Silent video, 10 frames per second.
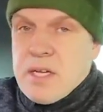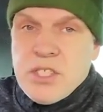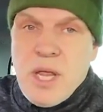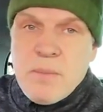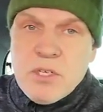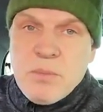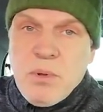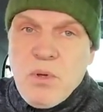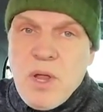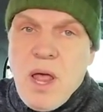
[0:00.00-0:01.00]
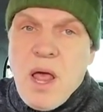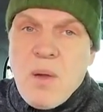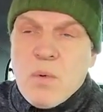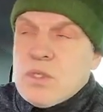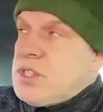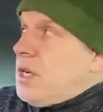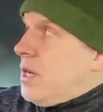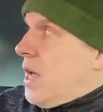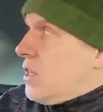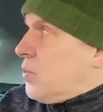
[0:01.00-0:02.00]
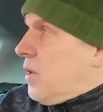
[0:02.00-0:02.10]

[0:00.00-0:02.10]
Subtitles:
that shameless plug, I will see you next